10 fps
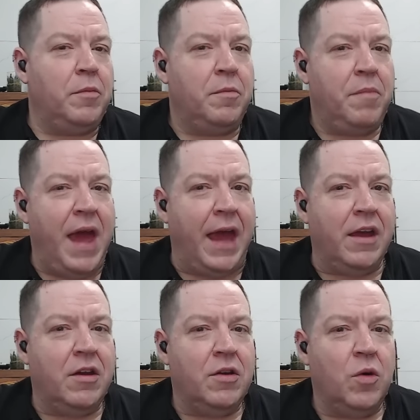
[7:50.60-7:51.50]

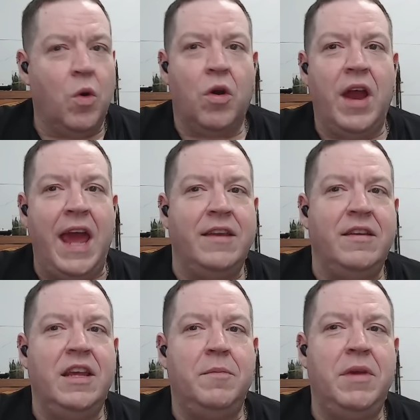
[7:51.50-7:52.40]
Bank, or
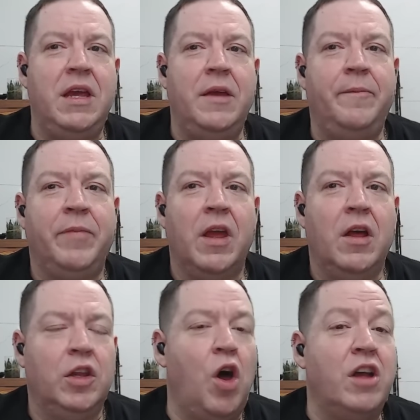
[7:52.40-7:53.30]
NDB,
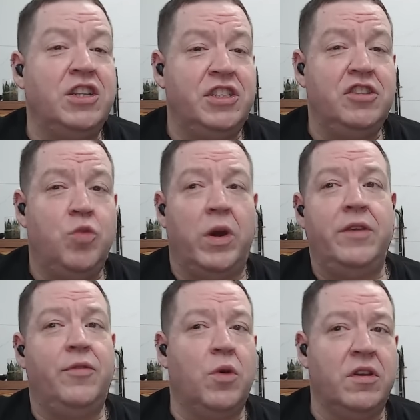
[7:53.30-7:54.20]
launched in
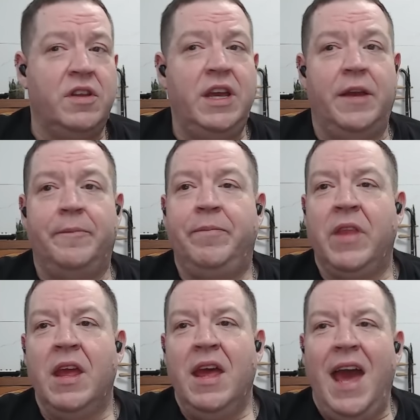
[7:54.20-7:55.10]
2014.
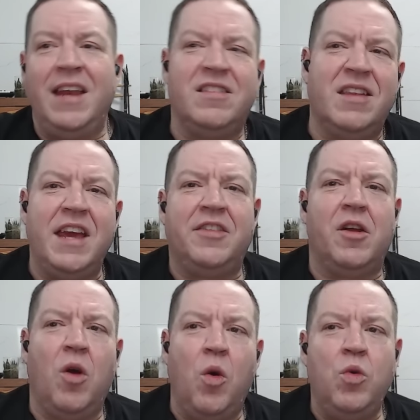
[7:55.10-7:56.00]
And it's like
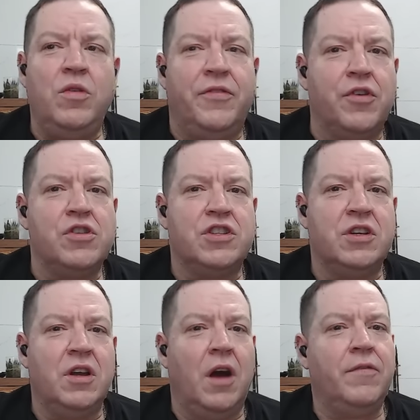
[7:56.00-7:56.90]
their own
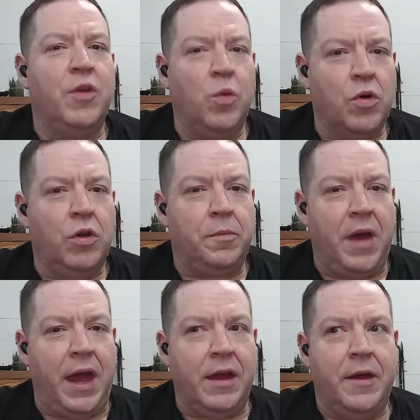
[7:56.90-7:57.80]
version of the World
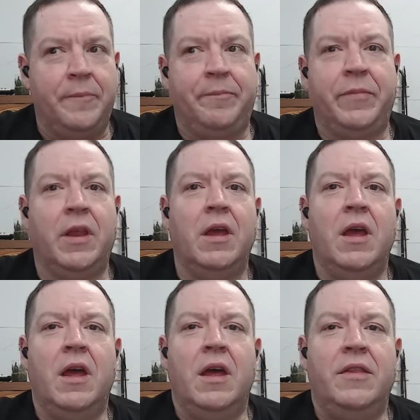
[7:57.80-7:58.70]
Bank.
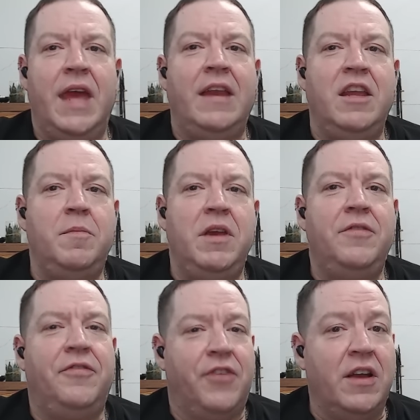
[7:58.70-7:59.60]
The NDB
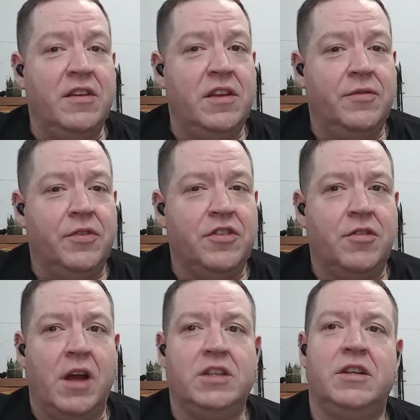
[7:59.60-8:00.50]
funds
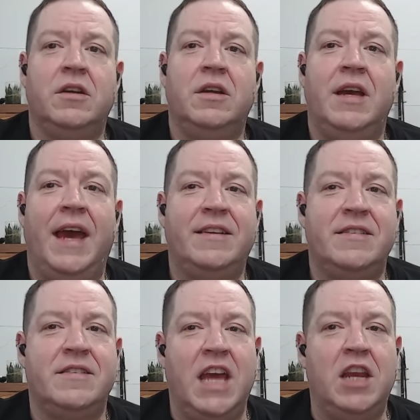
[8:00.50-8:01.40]
infrastructure and
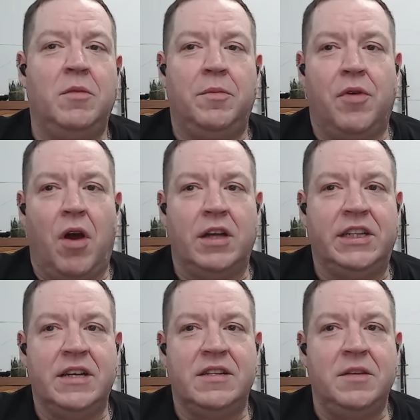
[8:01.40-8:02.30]
sustainable
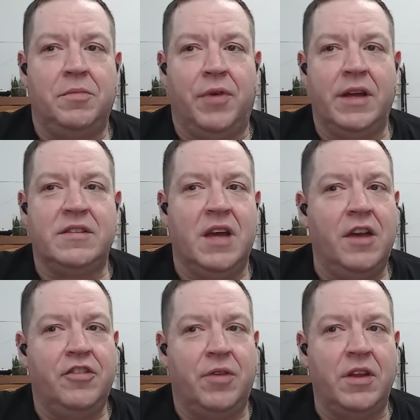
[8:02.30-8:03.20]
projects in BRICS
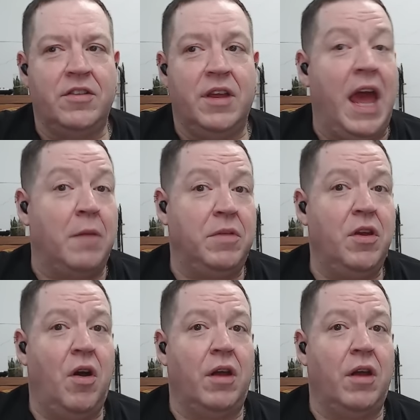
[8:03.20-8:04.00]
countries and beyond,